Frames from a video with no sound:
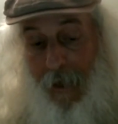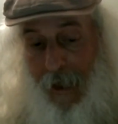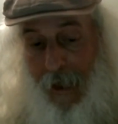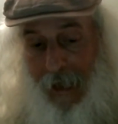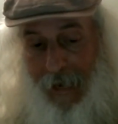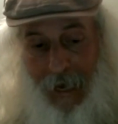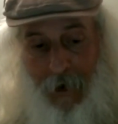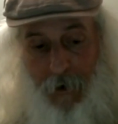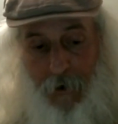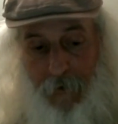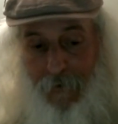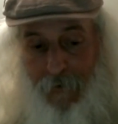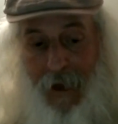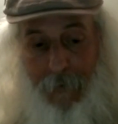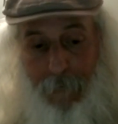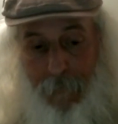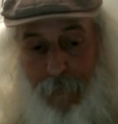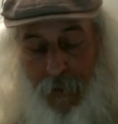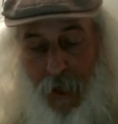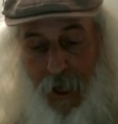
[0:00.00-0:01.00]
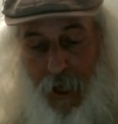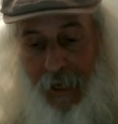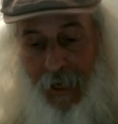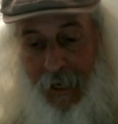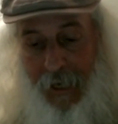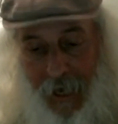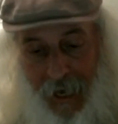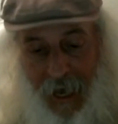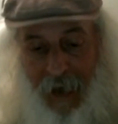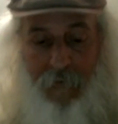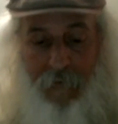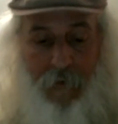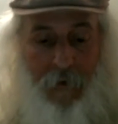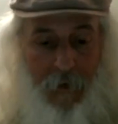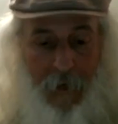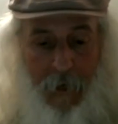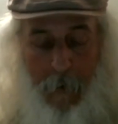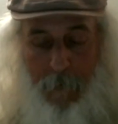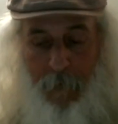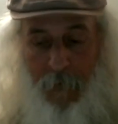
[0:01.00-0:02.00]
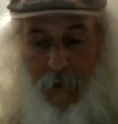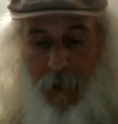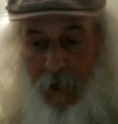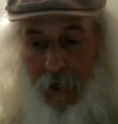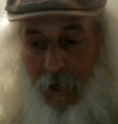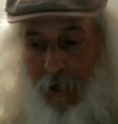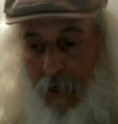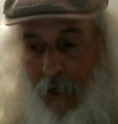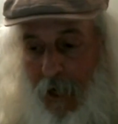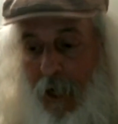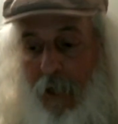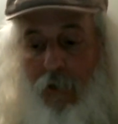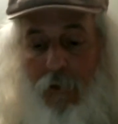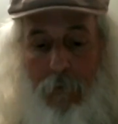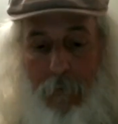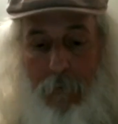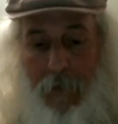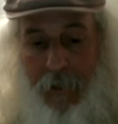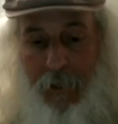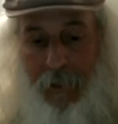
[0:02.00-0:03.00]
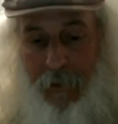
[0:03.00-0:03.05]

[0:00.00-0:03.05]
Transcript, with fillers: And now, if I'm thinking I have a a hundred million